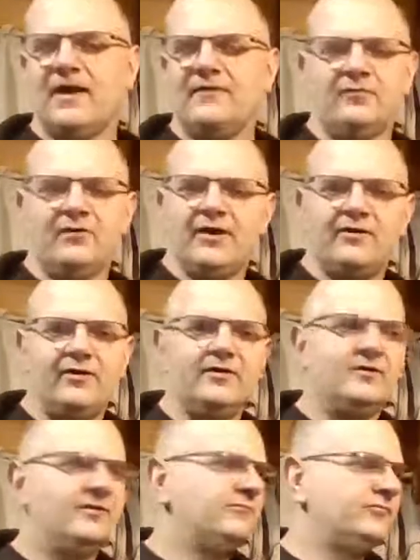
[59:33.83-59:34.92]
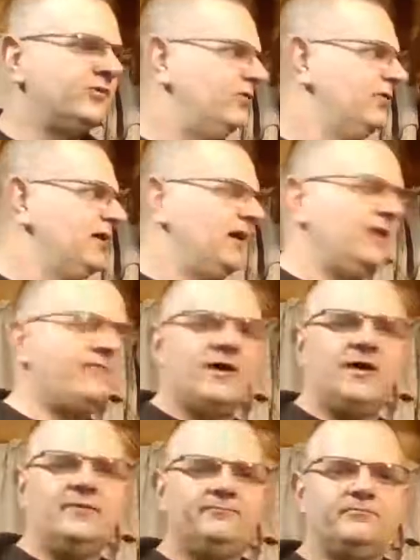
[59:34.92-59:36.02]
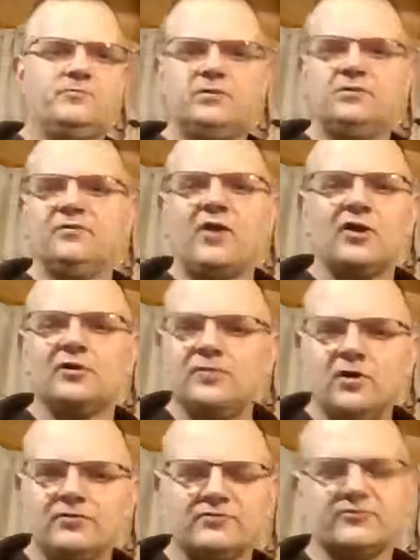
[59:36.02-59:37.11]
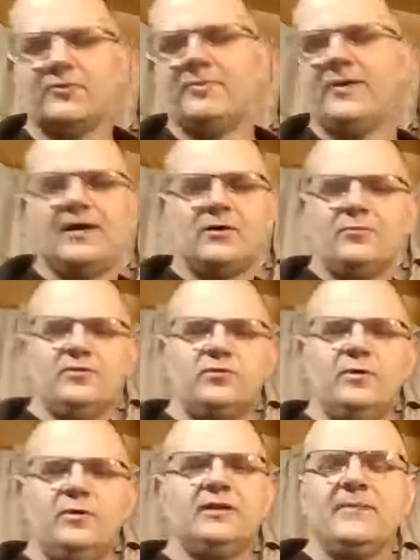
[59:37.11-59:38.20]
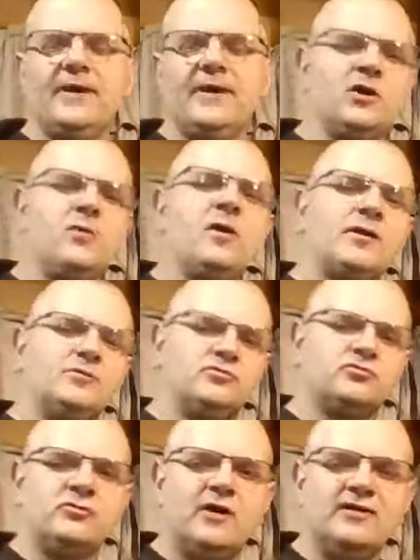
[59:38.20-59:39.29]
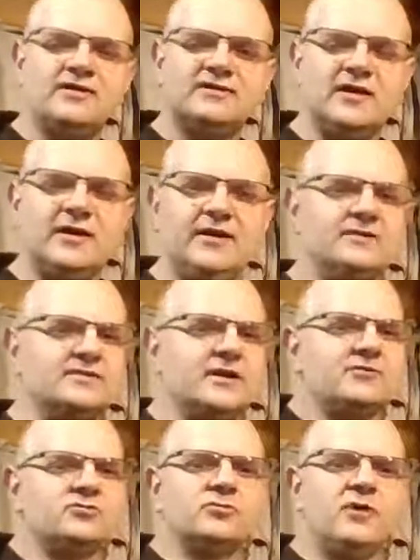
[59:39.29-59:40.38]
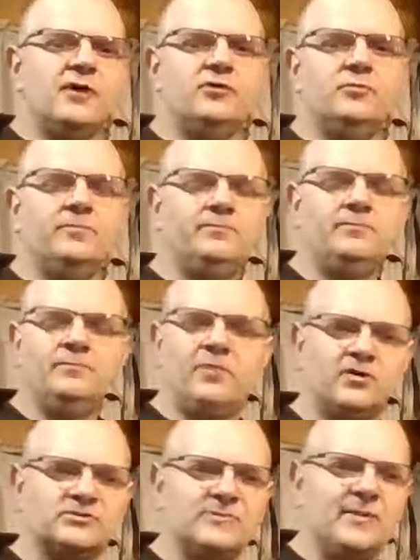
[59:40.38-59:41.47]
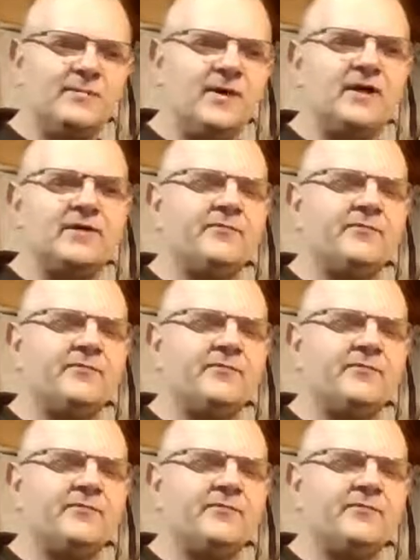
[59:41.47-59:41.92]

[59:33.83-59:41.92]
Have a little area. So if I do the volume tokens on the bike, I want to tweak them. I can go out. I can try the settings. I can try new parts of my bike.